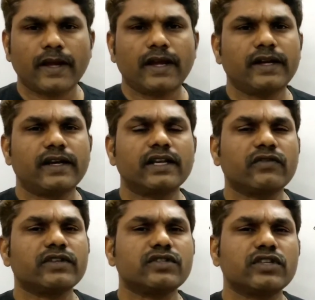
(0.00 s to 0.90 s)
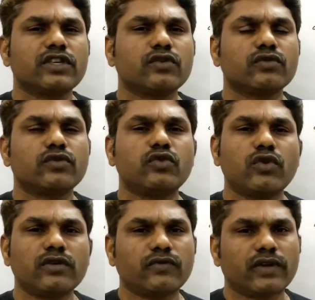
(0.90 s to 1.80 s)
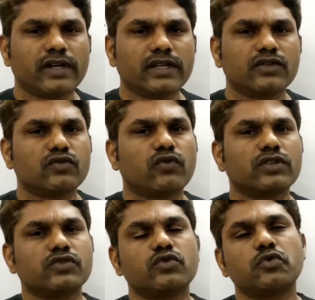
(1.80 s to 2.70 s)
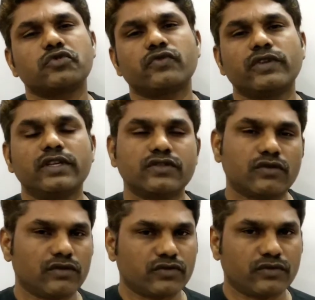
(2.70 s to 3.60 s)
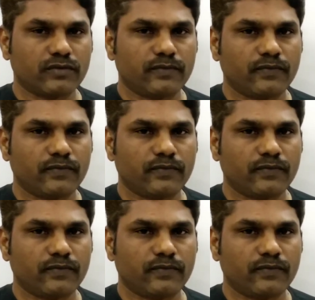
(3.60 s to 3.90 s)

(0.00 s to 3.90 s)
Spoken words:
and requesting you, don't forget to watch those videos also.